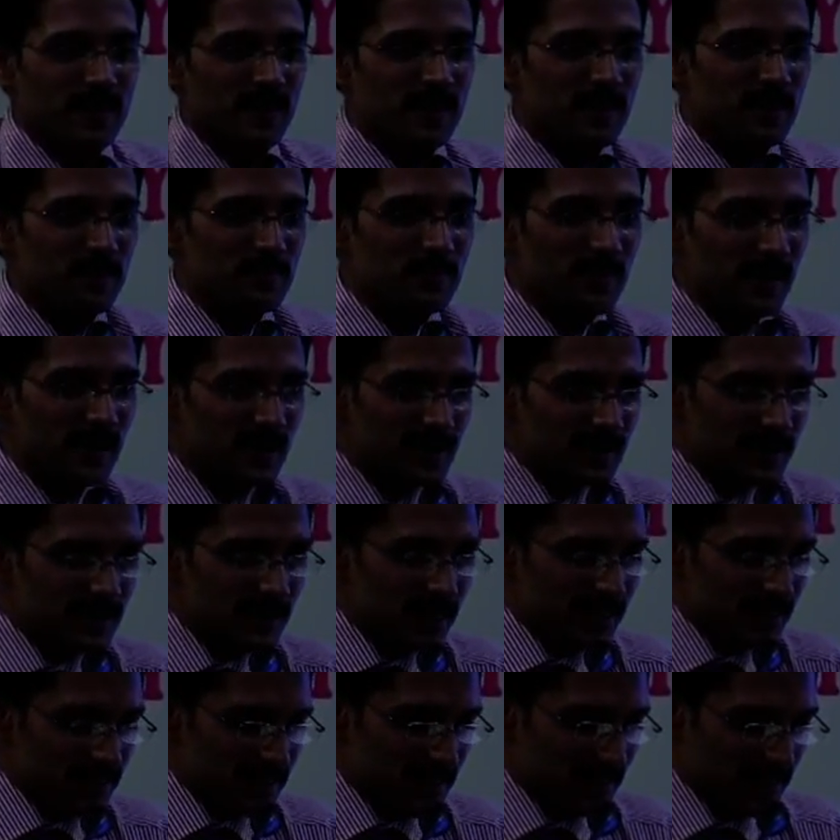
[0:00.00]
He bent
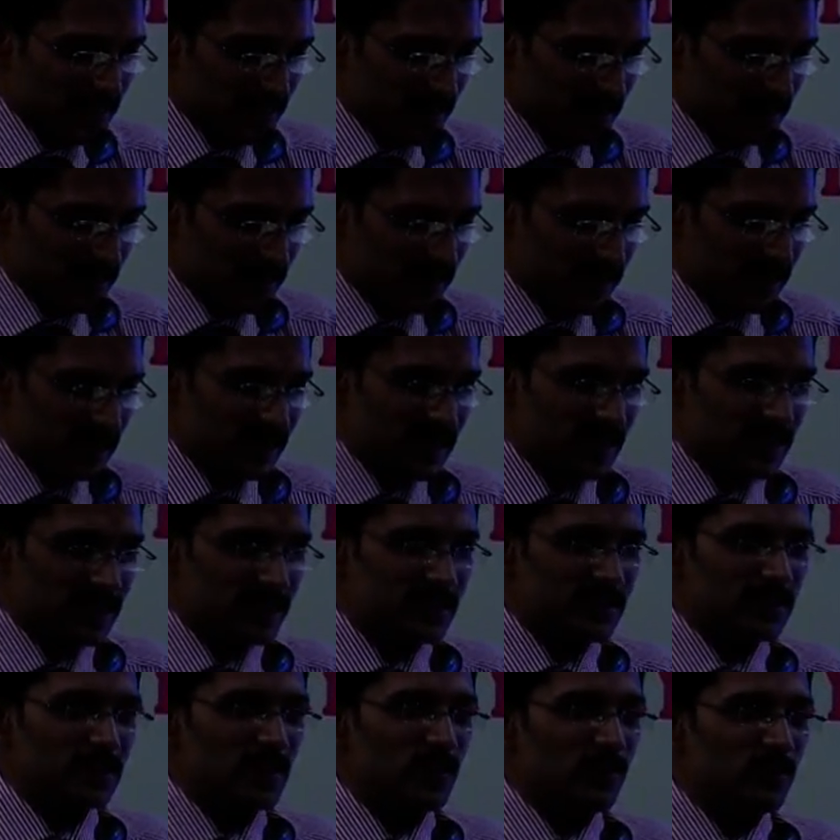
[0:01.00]
that
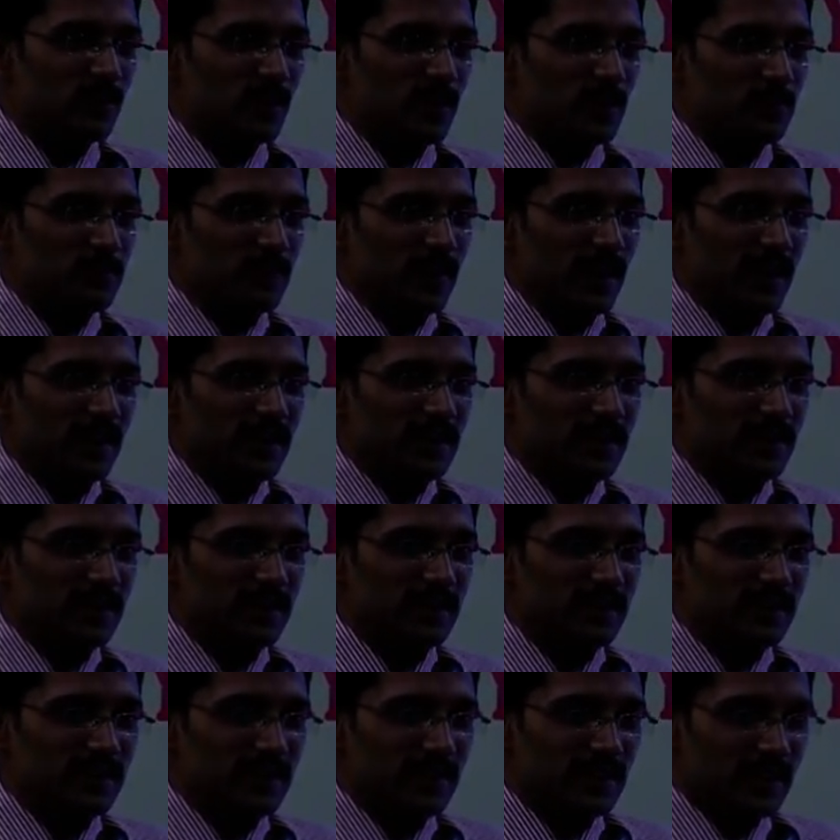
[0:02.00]
scissors downward part
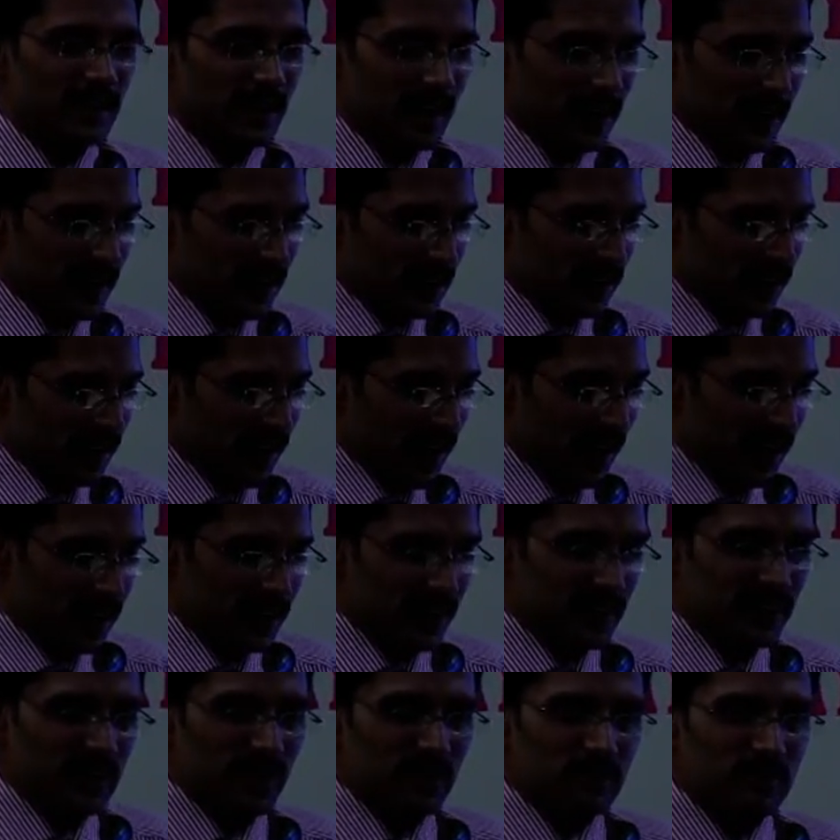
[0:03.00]
and
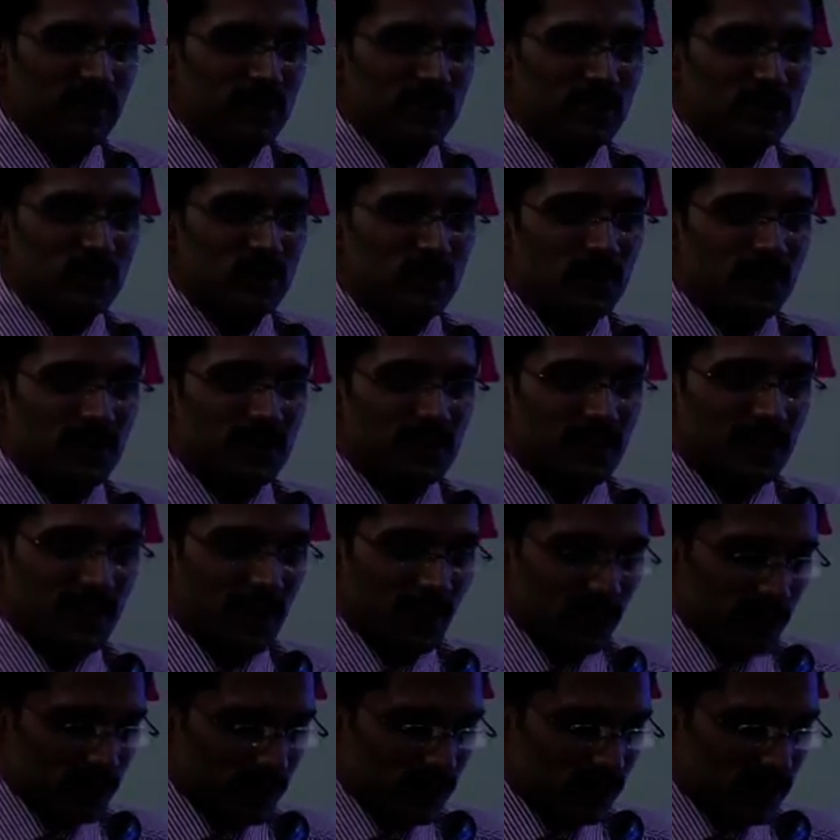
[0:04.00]
added numbers to that.
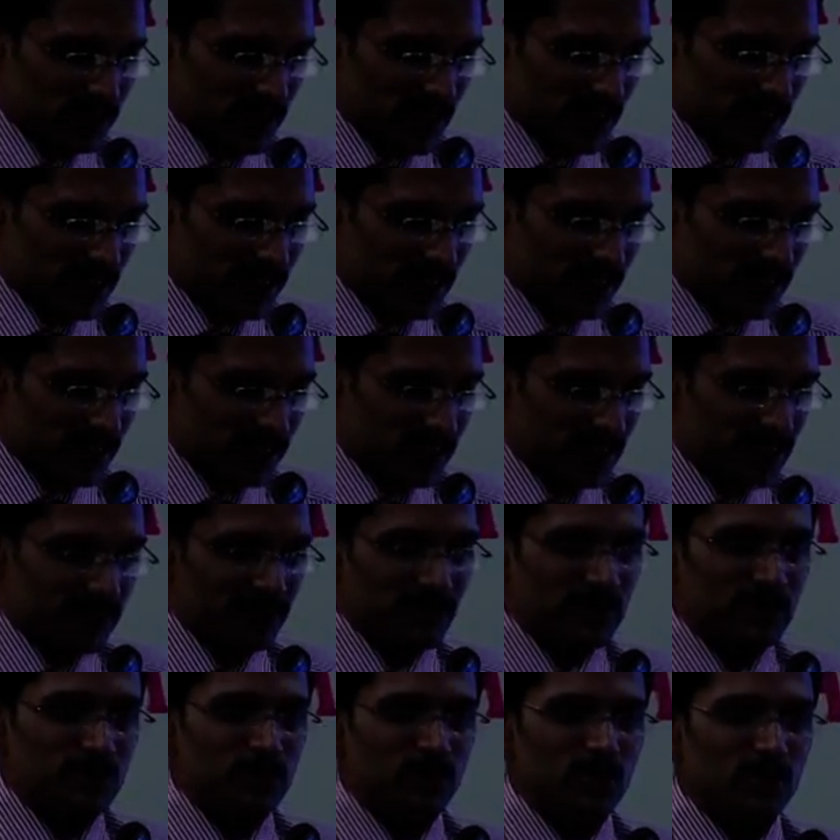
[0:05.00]
Now you start cutting, it
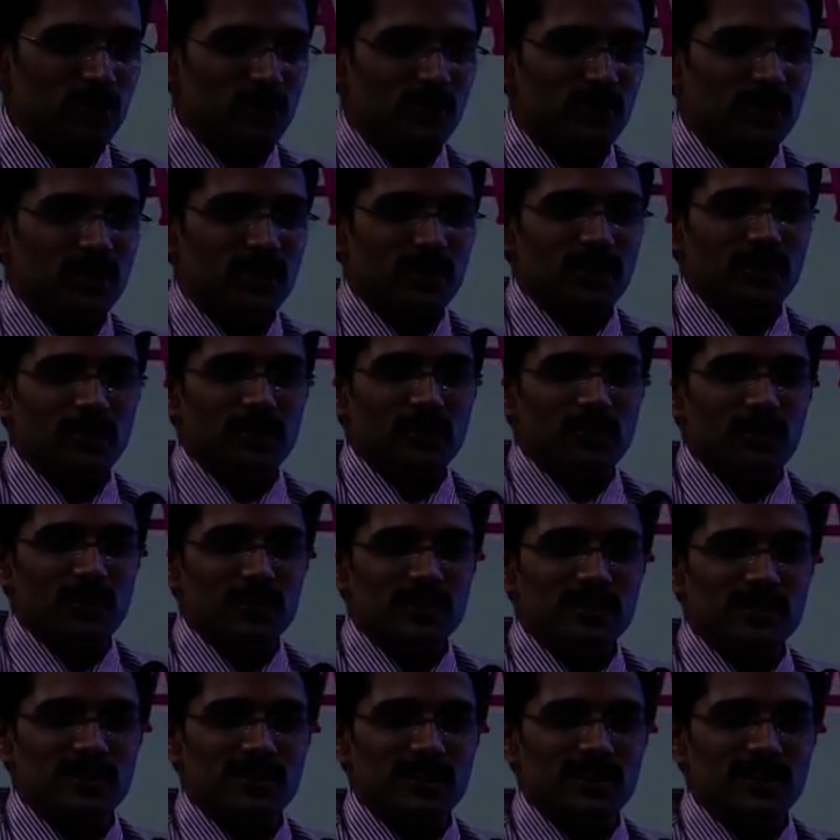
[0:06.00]
will show what
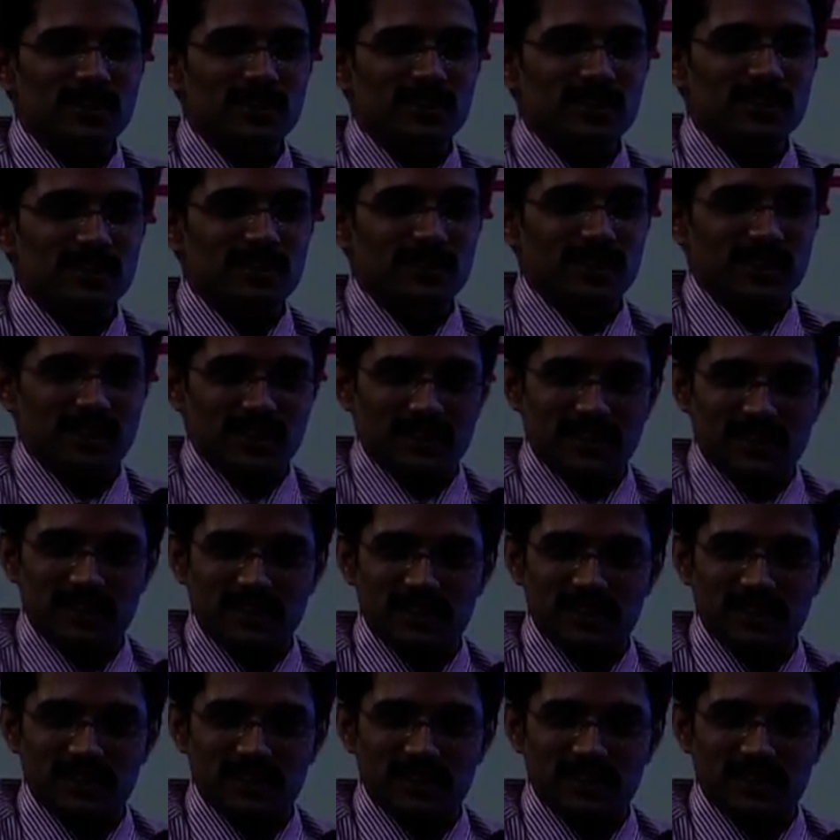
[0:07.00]
is the inch it cut.